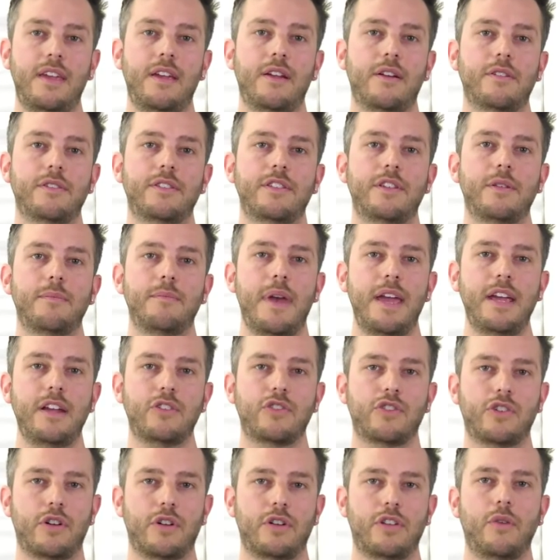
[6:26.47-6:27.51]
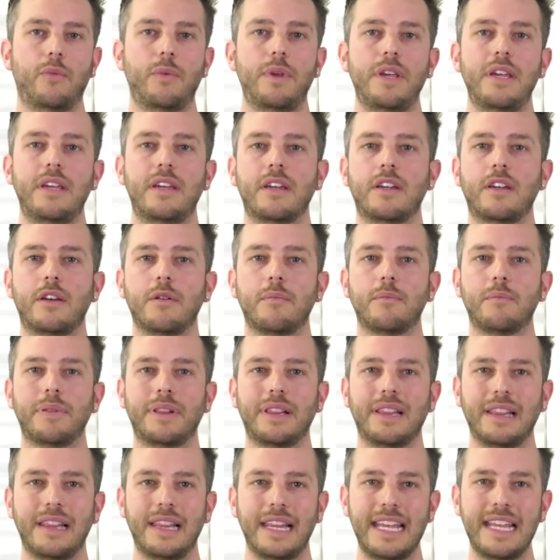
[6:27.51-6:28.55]
here to make sure that we can
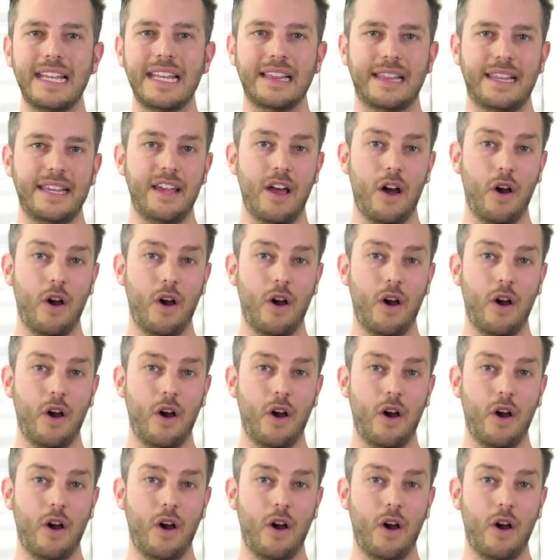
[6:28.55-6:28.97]
completely